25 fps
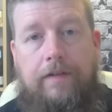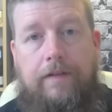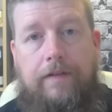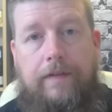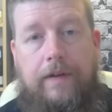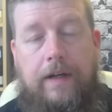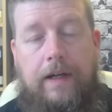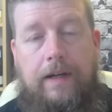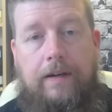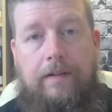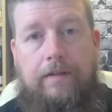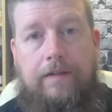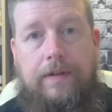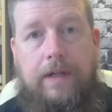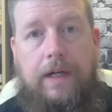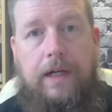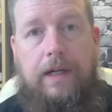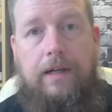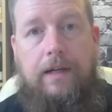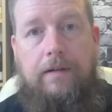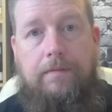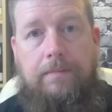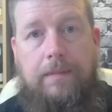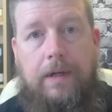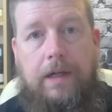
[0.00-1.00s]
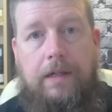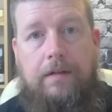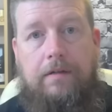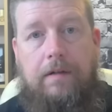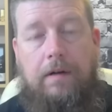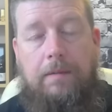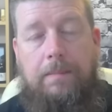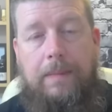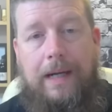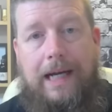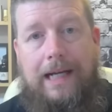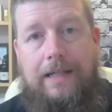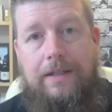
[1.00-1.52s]
of kind of
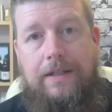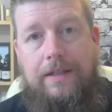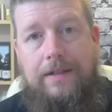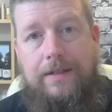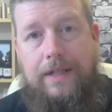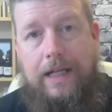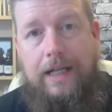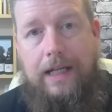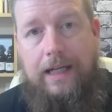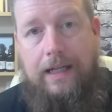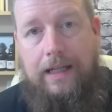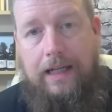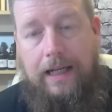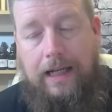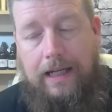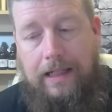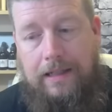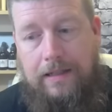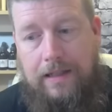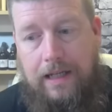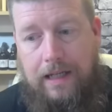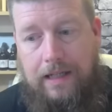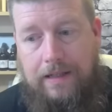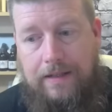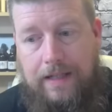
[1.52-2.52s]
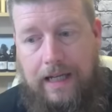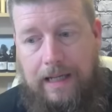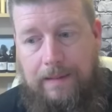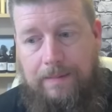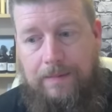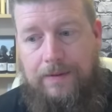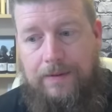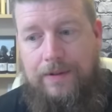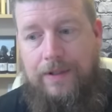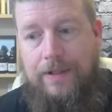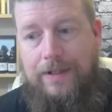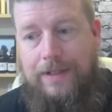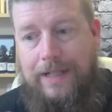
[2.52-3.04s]
micro batches, he's
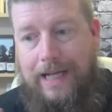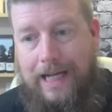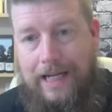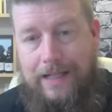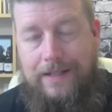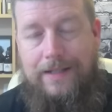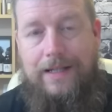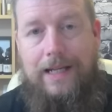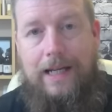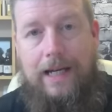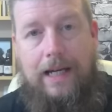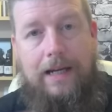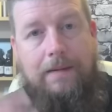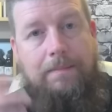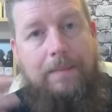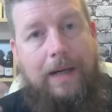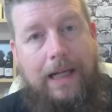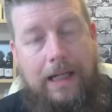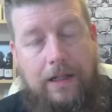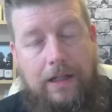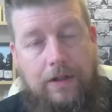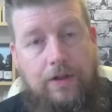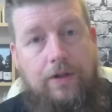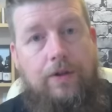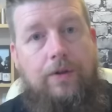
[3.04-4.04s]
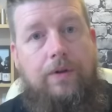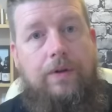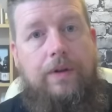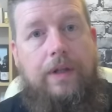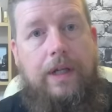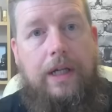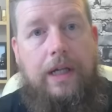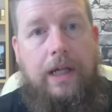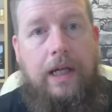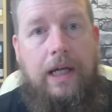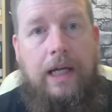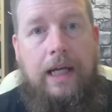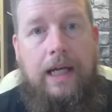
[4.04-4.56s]
able to test it and make sure
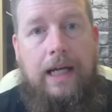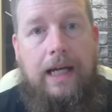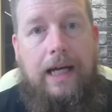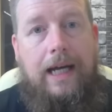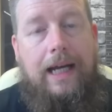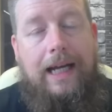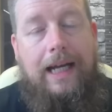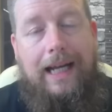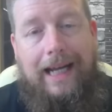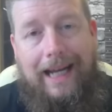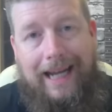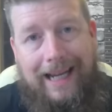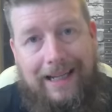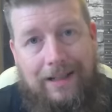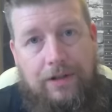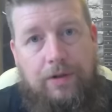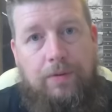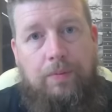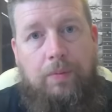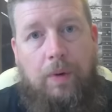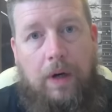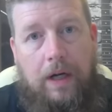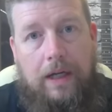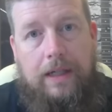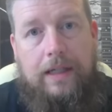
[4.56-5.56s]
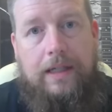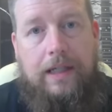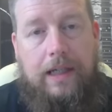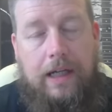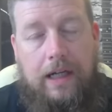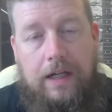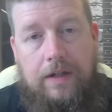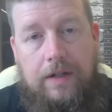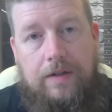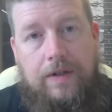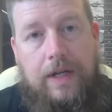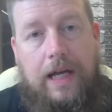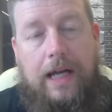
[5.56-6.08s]
that each one
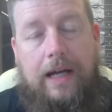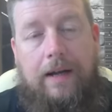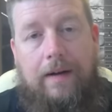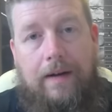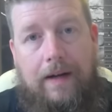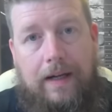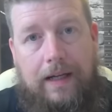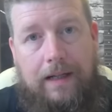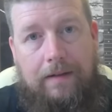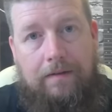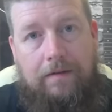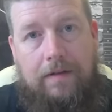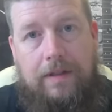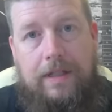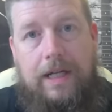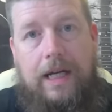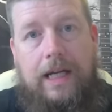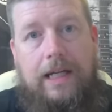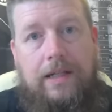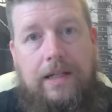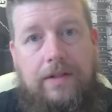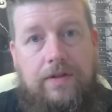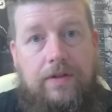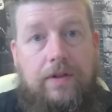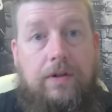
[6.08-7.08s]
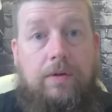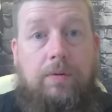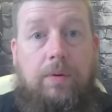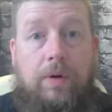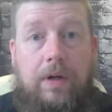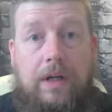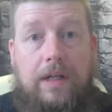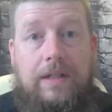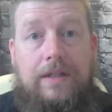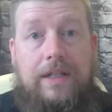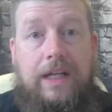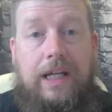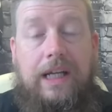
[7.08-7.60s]
goes out and it retains the
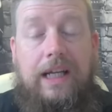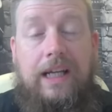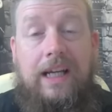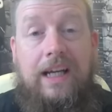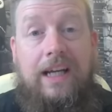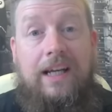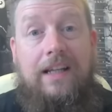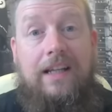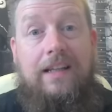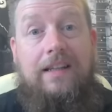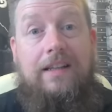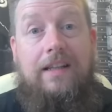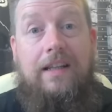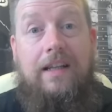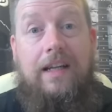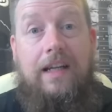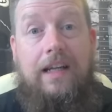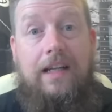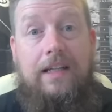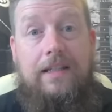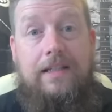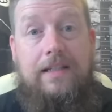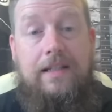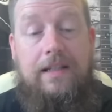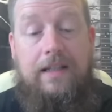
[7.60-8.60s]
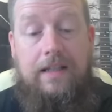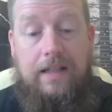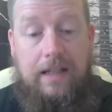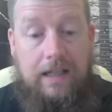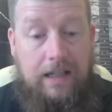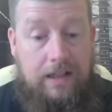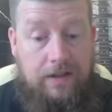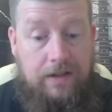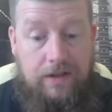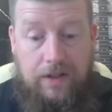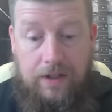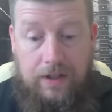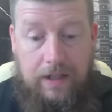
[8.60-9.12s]
quality that
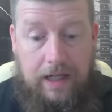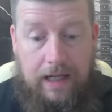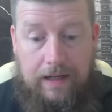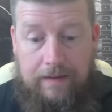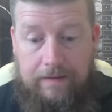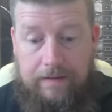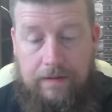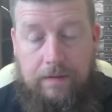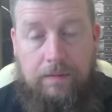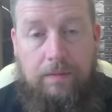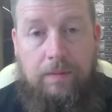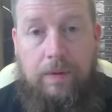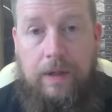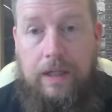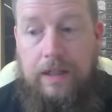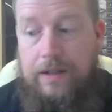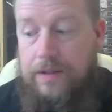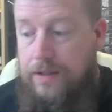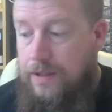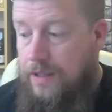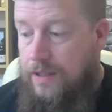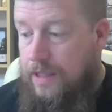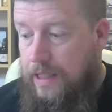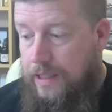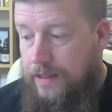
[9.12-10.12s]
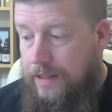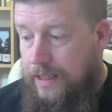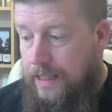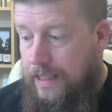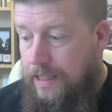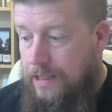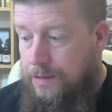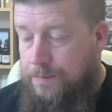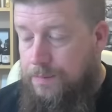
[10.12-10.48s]
it should have, which I think is